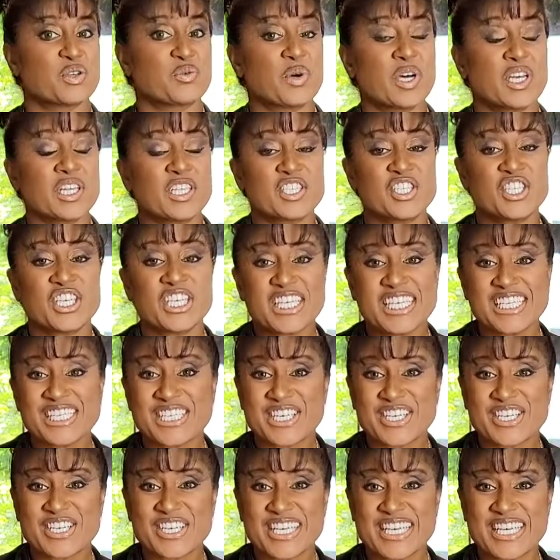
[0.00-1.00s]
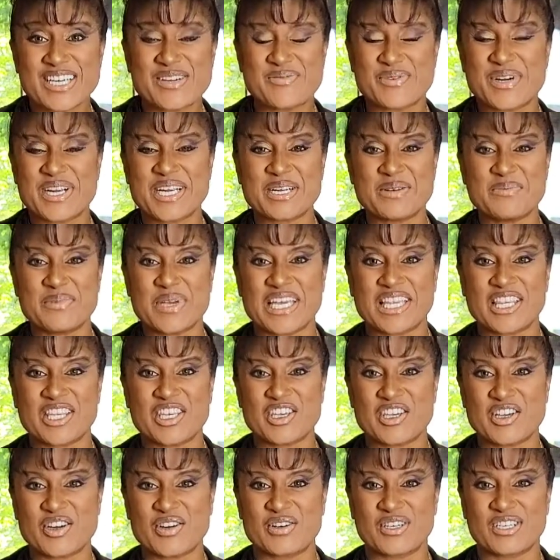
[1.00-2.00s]
while the chicken's cooking, we're going to make the
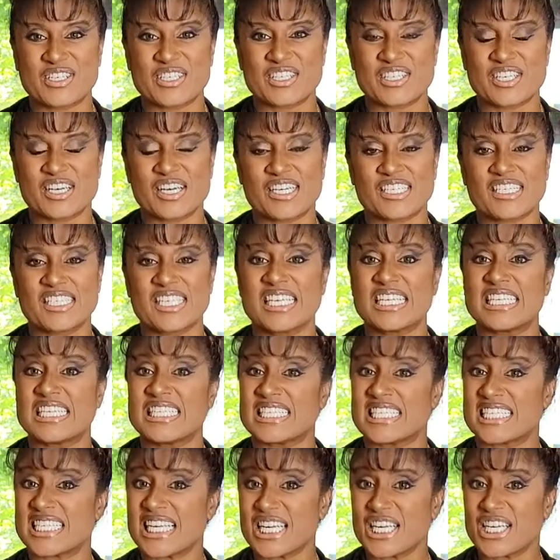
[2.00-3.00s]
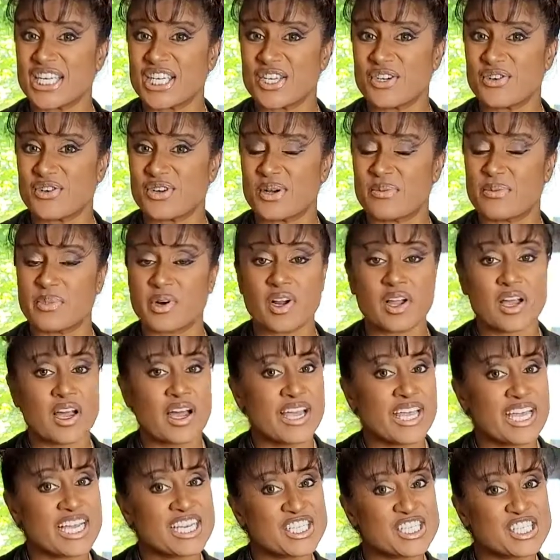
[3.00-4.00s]
yogurt sauce, and instead of cucumber,
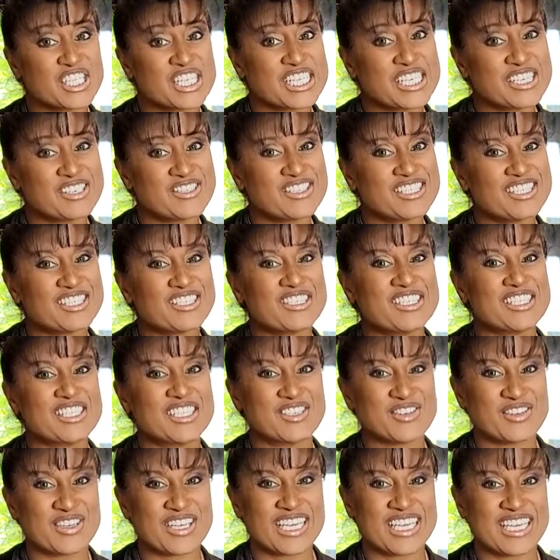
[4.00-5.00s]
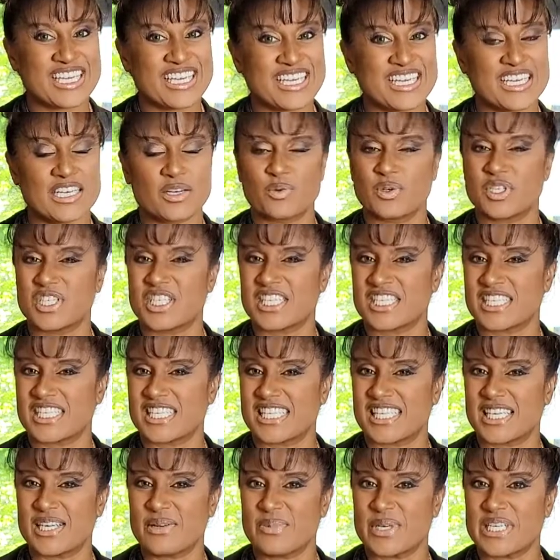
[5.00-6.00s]
I actually use zucchini, which is a
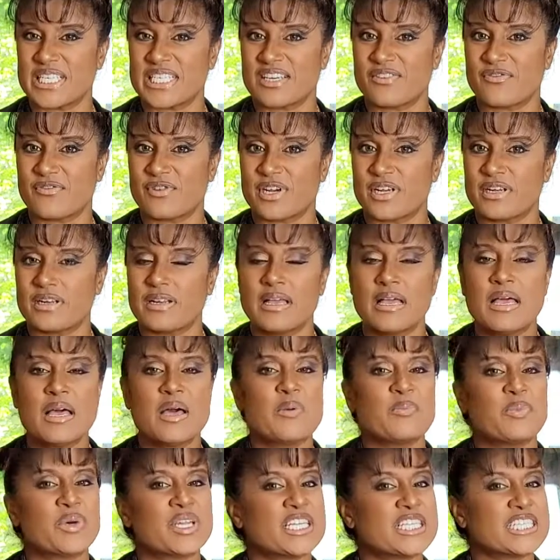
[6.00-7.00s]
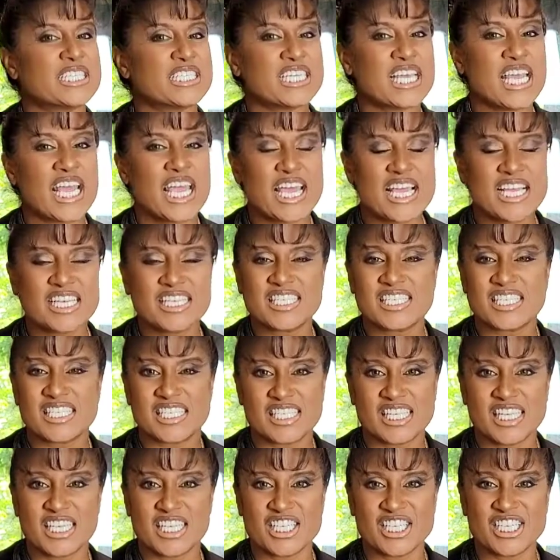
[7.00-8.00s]
little bit different, but it tastes
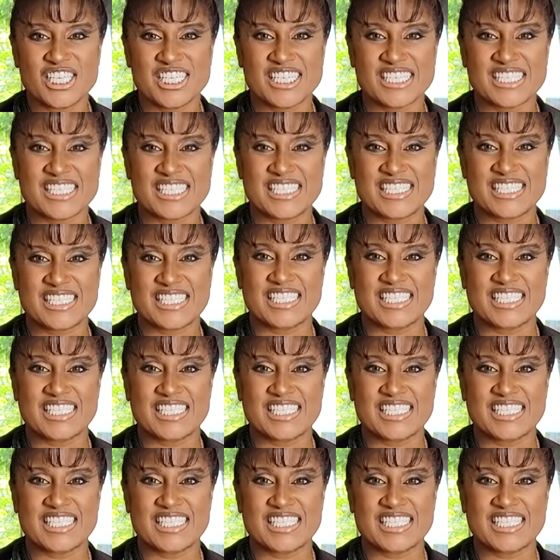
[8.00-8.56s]
delicious.